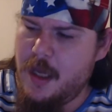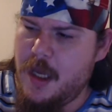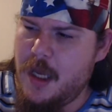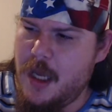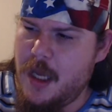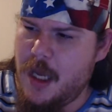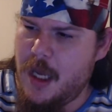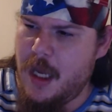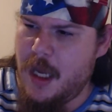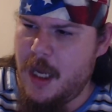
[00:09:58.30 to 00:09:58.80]

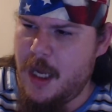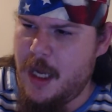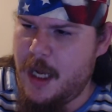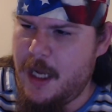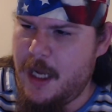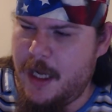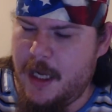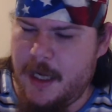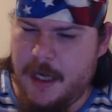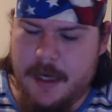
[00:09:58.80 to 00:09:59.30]

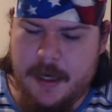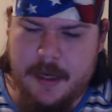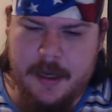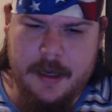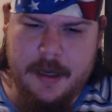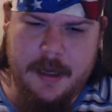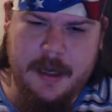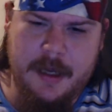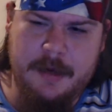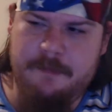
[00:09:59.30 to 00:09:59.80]
and
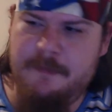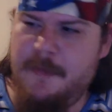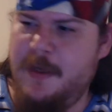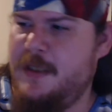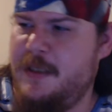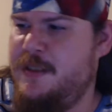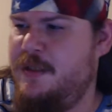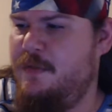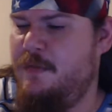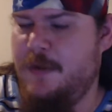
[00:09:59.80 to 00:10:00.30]
I'd mix
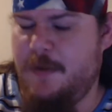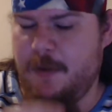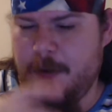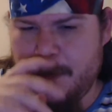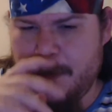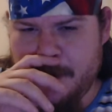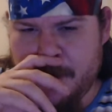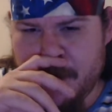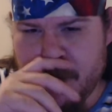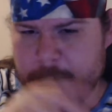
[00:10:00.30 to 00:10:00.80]
it with other
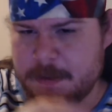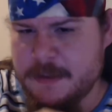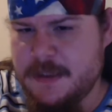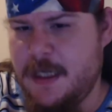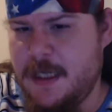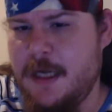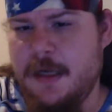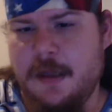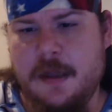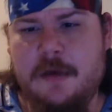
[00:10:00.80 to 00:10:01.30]
things, and I
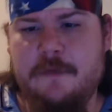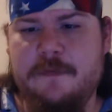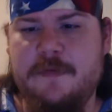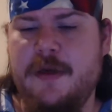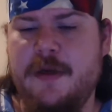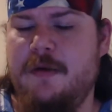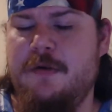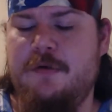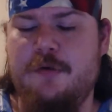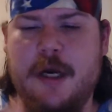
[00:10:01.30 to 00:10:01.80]
loved
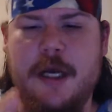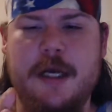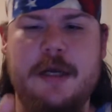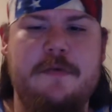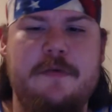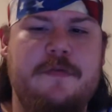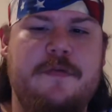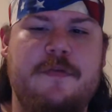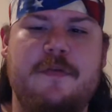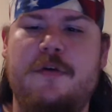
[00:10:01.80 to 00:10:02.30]
it. Dragon
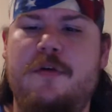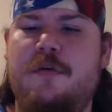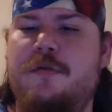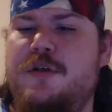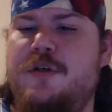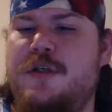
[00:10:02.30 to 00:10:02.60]
fruit just